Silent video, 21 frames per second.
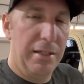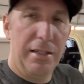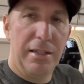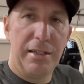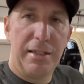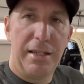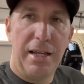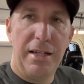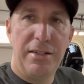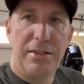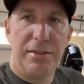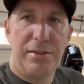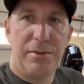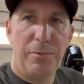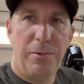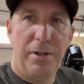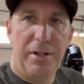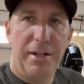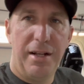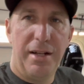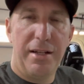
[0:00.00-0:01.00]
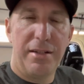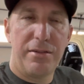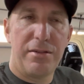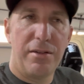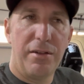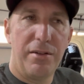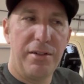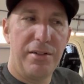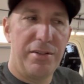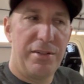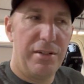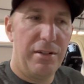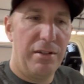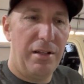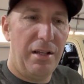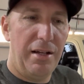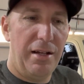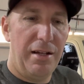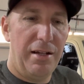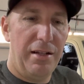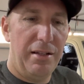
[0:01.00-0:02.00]
gauges and whatnot. So there's still
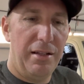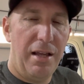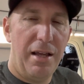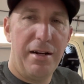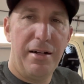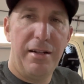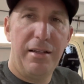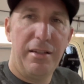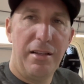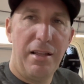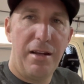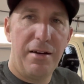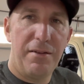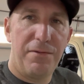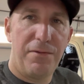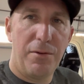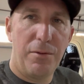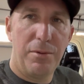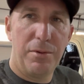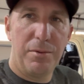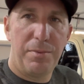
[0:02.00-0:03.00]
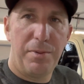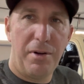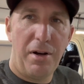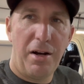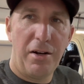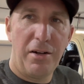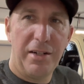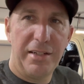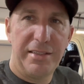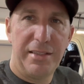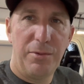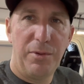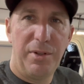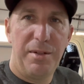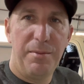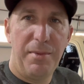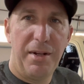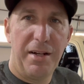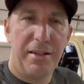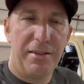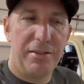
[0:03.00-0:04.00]
a lot of forward progress that we
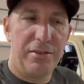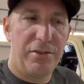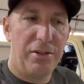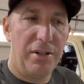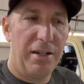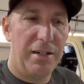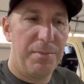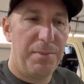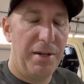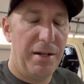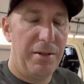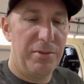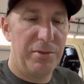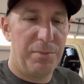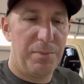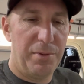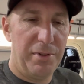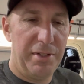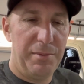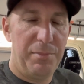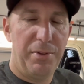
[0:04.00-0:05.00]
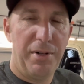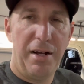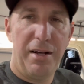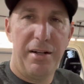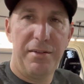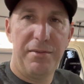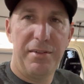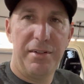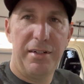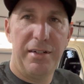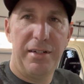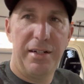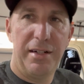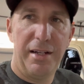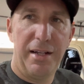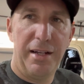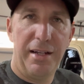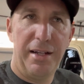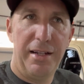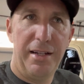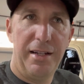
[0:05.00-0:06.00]
can make on the truck, but I was pretty proud of her,
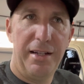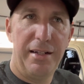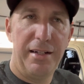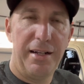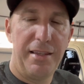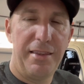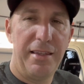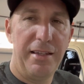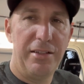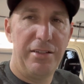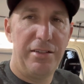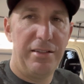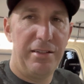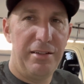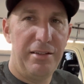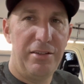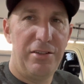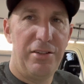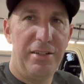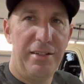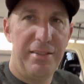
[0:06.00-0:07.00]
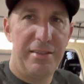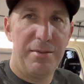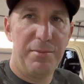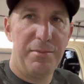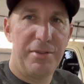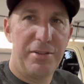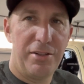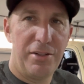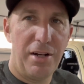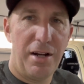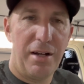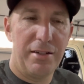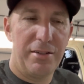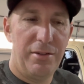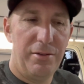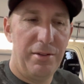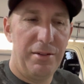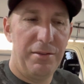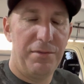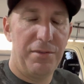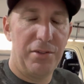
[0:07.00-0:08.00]
and I think she needs some shock
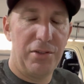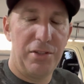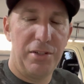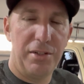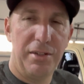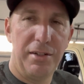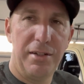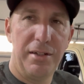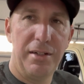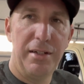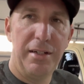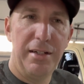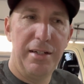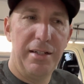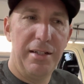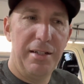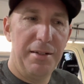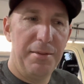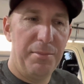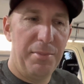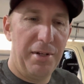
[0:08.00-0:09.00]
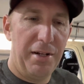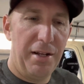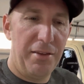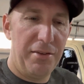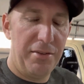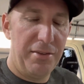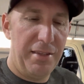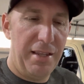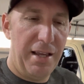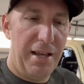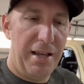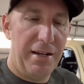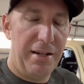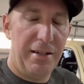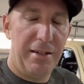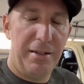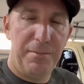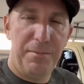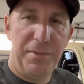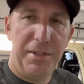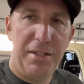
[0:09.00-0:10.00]
tuning for sure. But other than
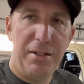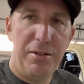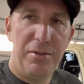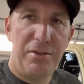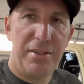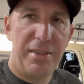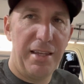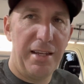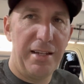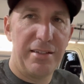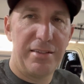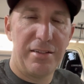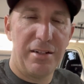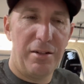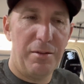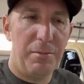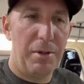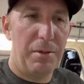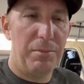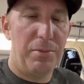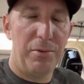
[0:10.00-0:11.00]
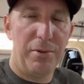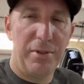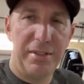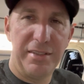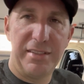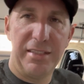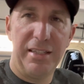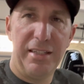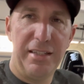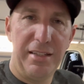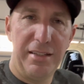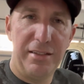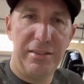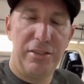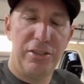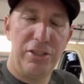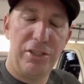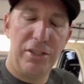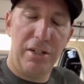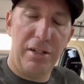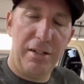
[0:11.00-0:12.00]
that, huge thanks to all my boys, Ian,
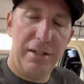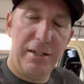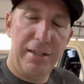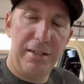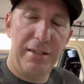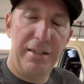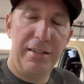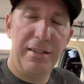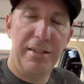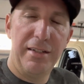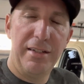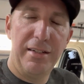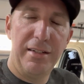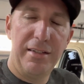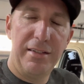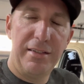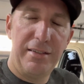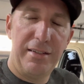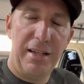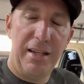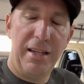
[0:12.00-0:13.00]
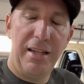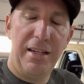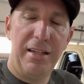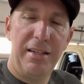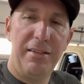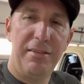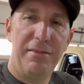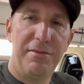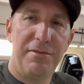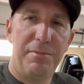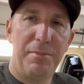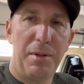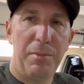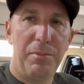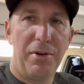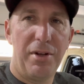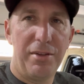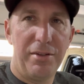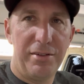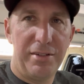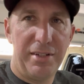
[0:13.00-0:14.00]
Sean, Dave, my
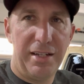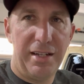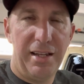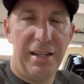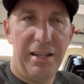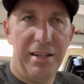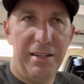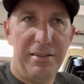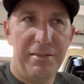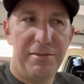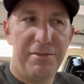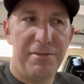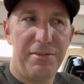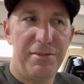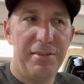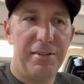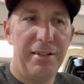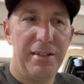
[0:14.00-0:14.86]
brother Dave,